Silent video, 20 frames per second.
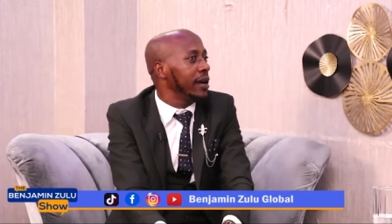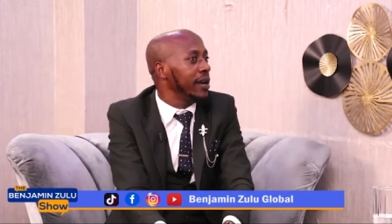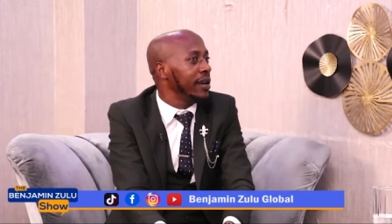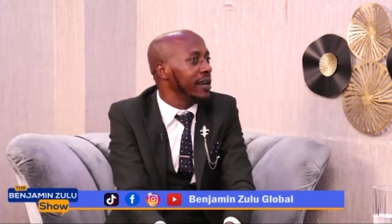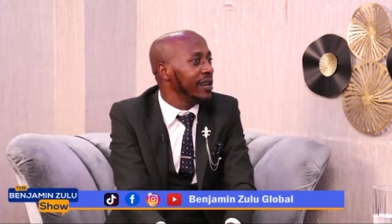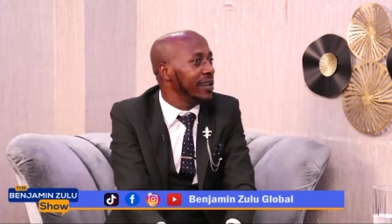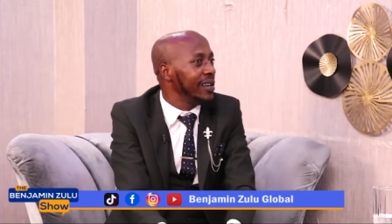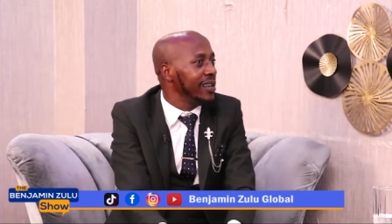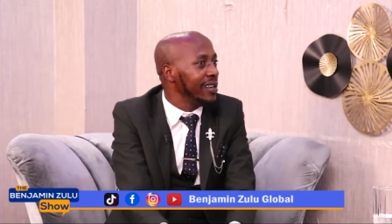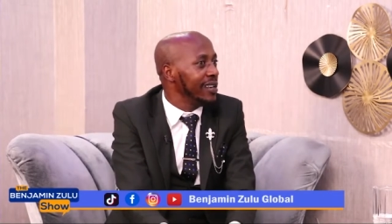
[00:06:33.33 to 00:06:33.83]

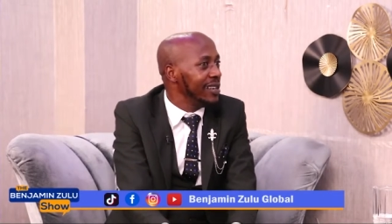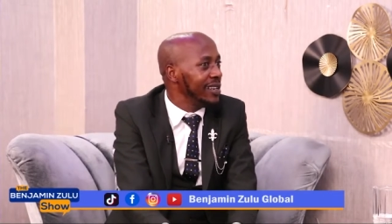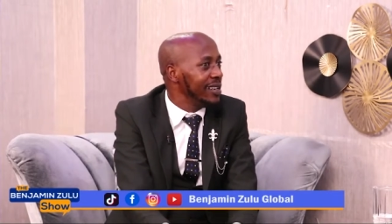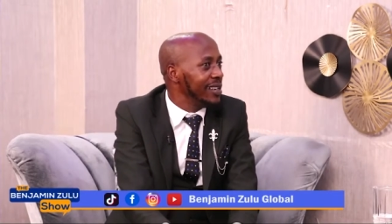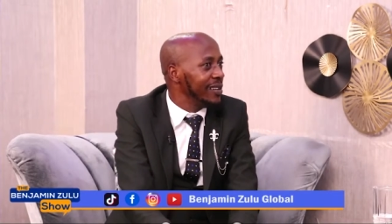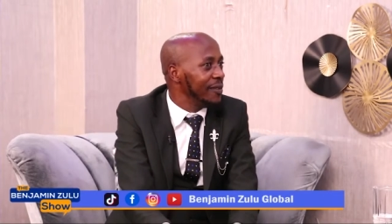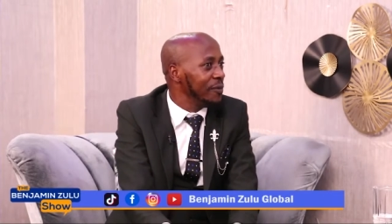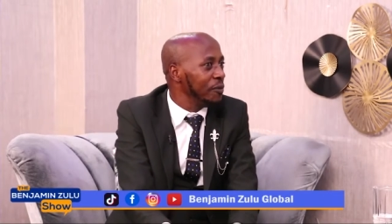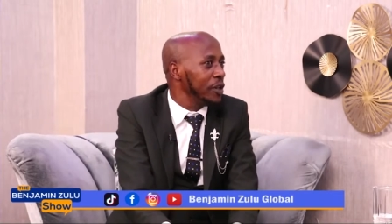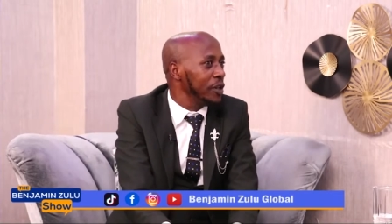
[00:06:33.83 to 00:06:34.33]

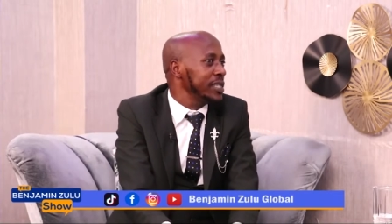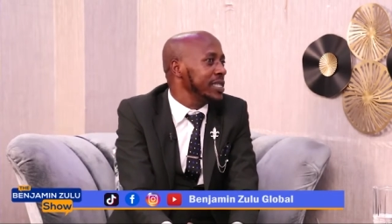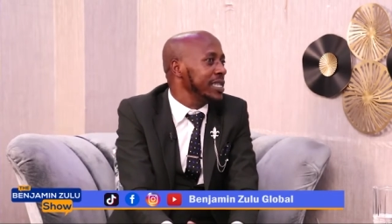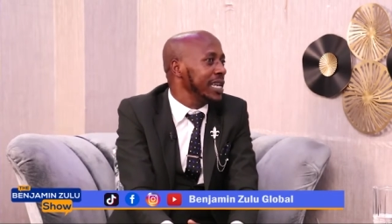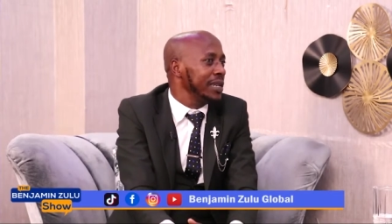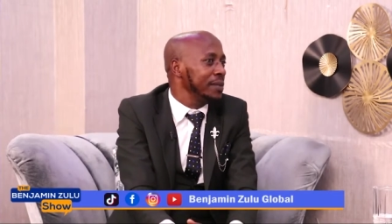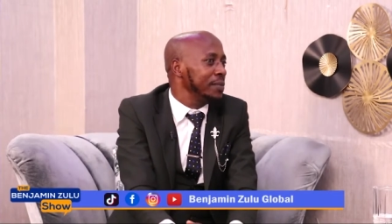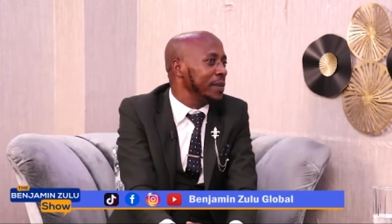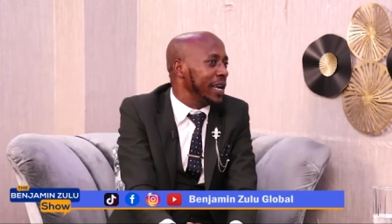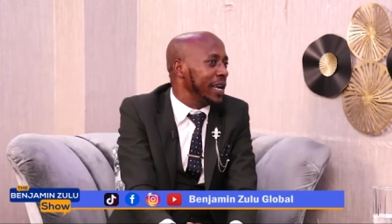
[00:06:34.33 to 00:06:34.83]
for a
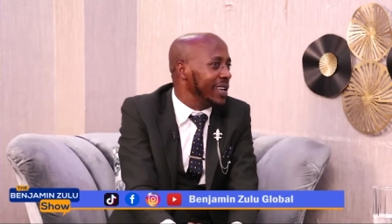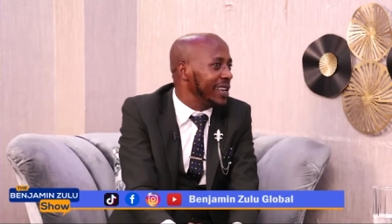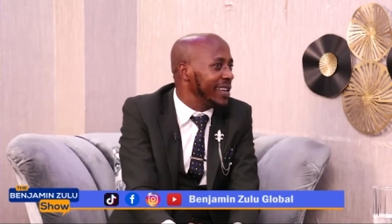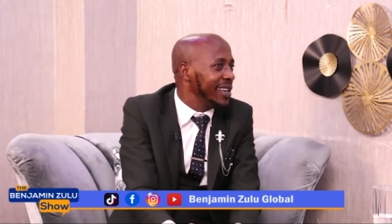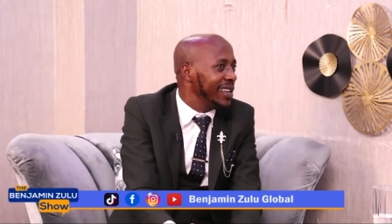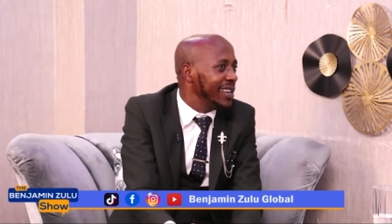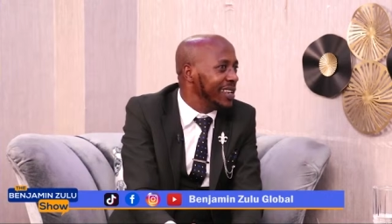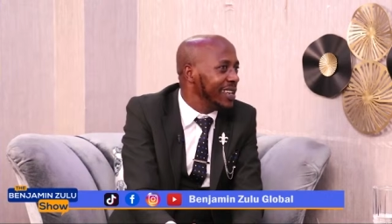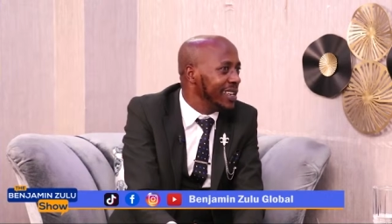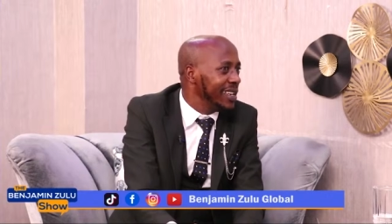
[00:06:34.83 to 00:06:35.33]
standby.
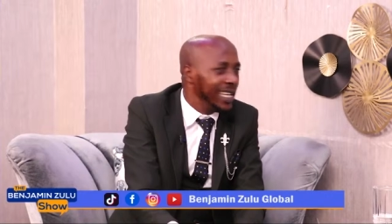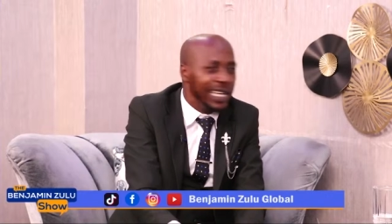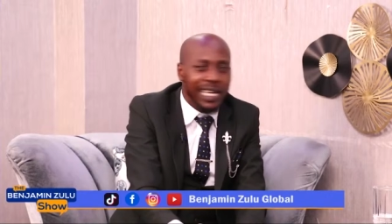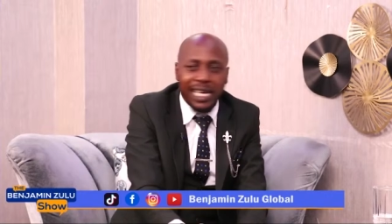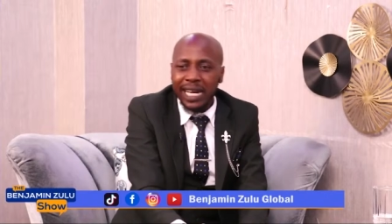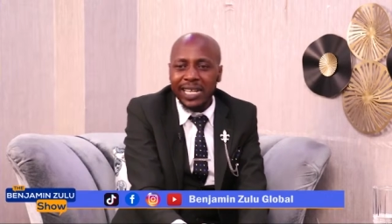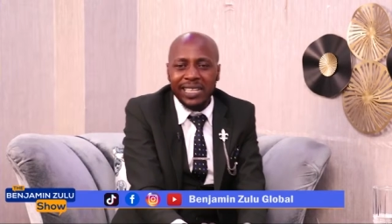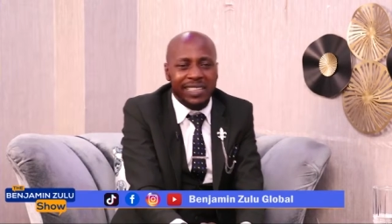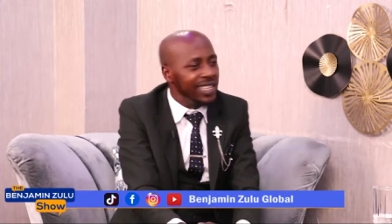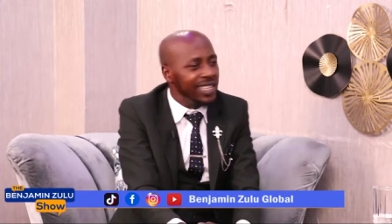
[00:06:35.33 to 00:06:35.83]
He
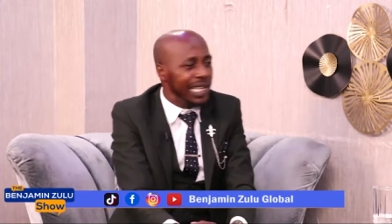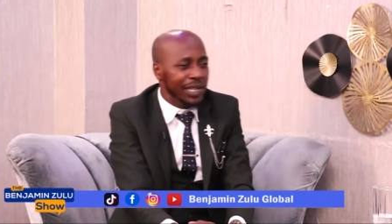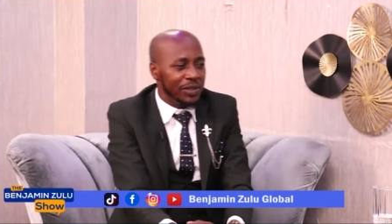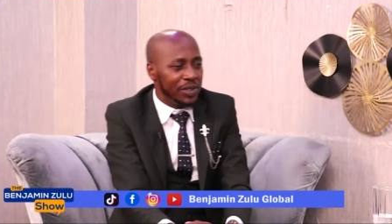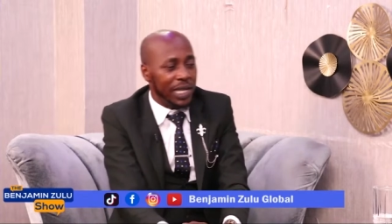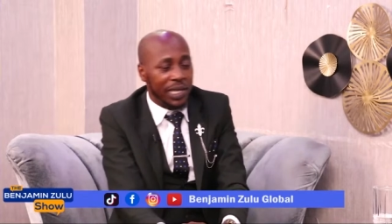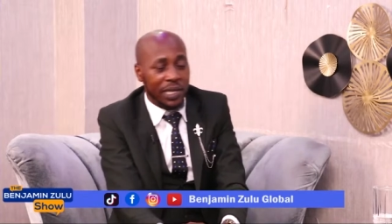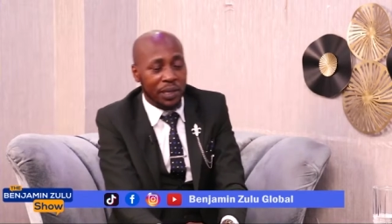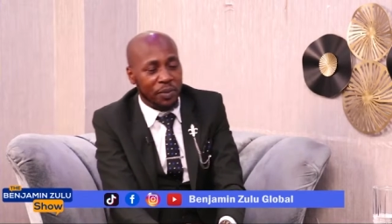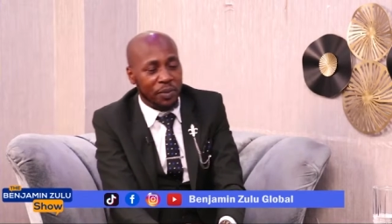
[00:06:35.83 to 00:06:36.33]
can think
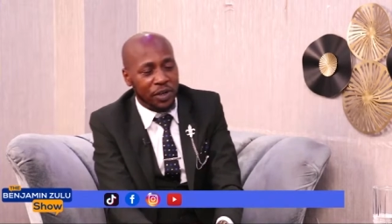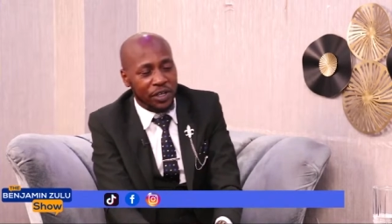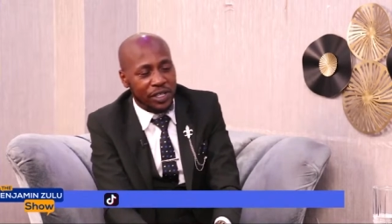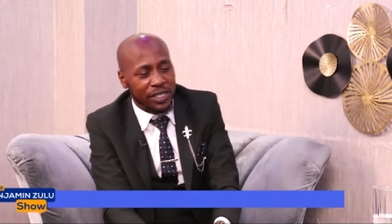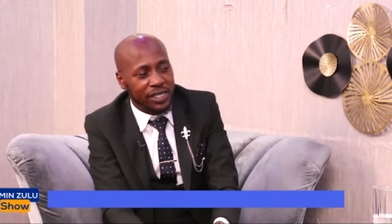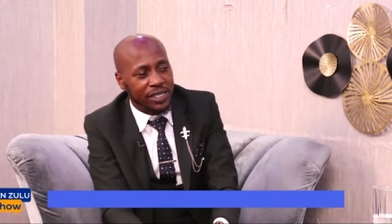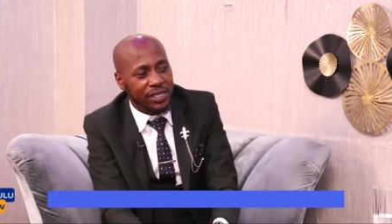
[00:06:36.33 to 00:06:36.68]
outside the box.